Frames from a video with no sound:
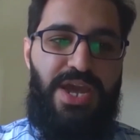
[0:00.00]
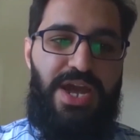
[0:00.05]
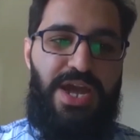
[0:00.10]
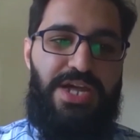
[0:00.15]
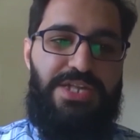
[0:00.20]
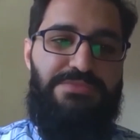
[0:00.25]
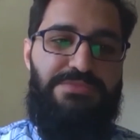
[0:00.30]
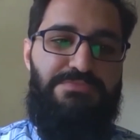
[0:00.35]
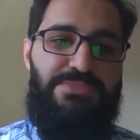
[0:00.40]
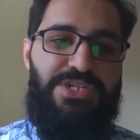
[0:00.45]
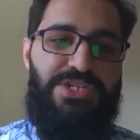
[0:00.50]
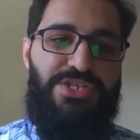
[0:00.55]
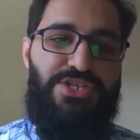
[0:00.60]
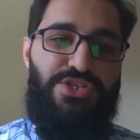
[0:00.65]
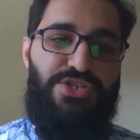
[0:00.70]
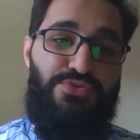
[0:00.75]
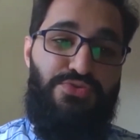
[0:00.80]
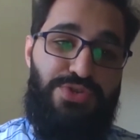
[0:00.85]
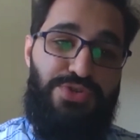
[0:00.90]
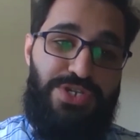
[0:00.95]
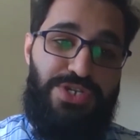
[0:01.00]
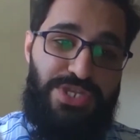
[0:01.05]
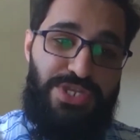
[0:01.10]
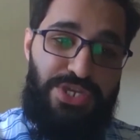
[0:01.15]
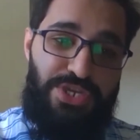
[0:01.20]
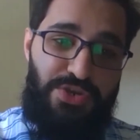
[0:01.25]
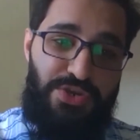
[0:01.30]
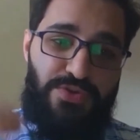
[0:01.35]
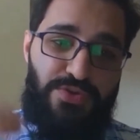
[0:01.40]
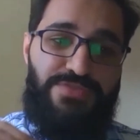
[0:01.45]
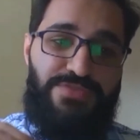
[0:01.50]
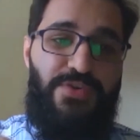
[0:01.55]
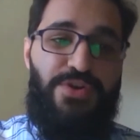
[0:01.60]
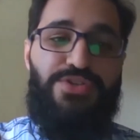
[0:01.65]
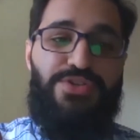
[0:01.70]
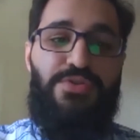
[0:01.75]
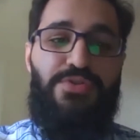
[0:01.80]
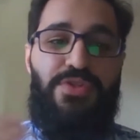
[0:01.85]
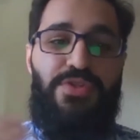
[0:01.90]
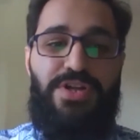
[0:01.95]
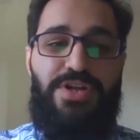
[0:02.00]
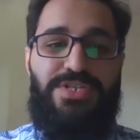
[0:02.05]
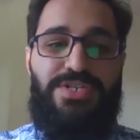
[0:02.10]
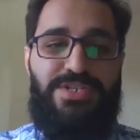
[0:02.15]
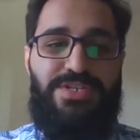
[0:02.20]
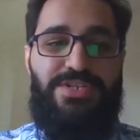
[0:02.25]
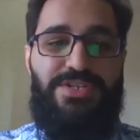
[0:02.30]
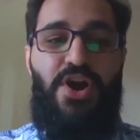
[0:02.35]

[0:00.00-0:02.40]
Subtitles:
as means to reduce water losses.